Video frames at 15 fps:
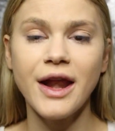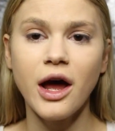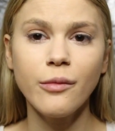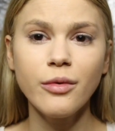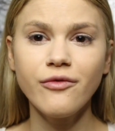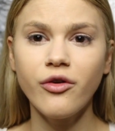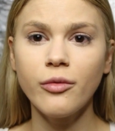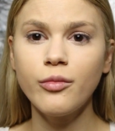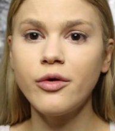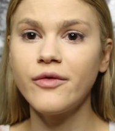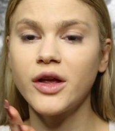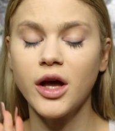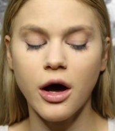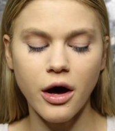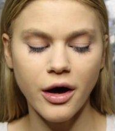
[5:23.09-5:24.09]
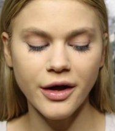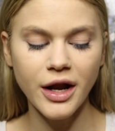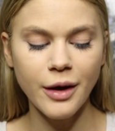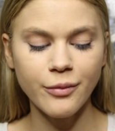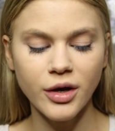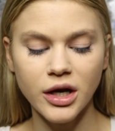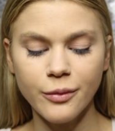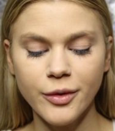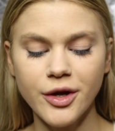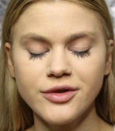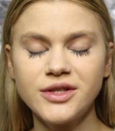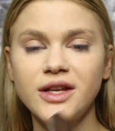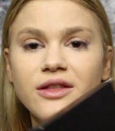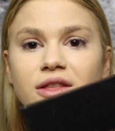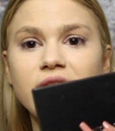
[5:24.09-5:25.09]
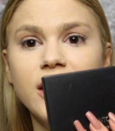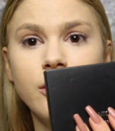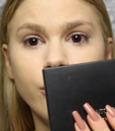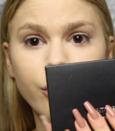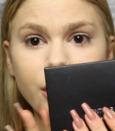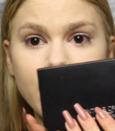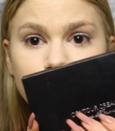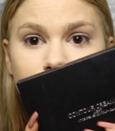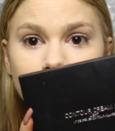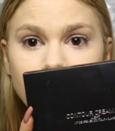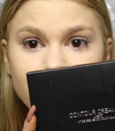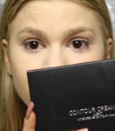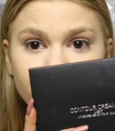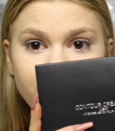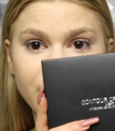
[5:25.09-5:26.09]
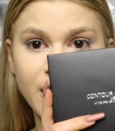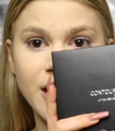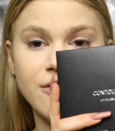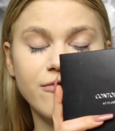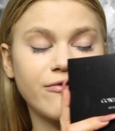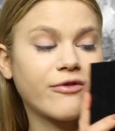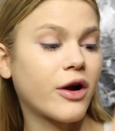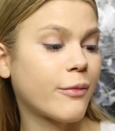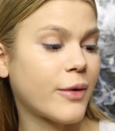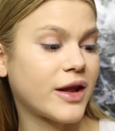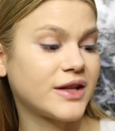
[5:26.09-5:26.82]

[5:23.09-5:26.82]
and now before moving on I'm gonna be using the cream contour kit from